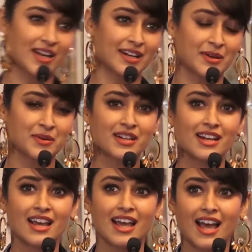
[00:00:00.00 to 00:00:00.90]
try it out.
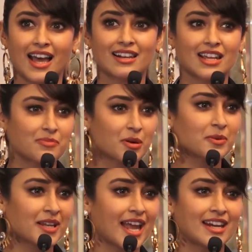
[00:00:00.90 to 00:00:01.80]
And like
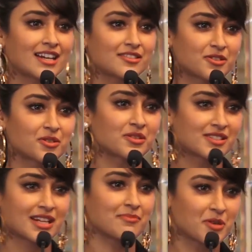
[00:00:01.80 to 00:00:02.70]
probably any other
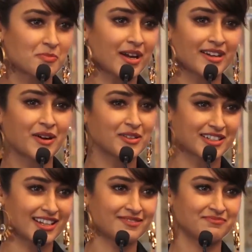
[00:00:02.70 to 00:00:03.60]
tourist, I booked my
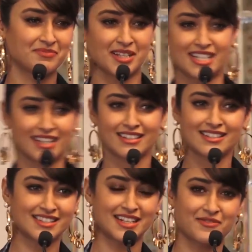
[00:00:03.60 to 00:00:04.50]
accommodation, my
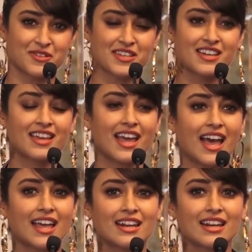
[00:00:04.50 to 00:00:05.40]
tickets and everything,
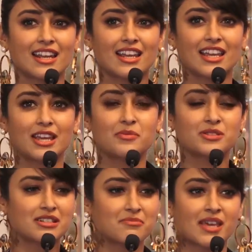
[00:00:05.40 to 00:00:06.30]
and it
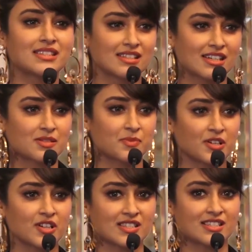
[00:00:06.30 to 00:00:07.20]
was an amazing
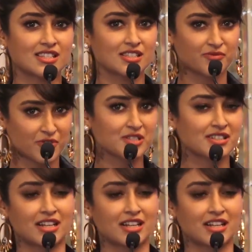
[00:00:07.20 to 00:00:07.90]
experience. This is the first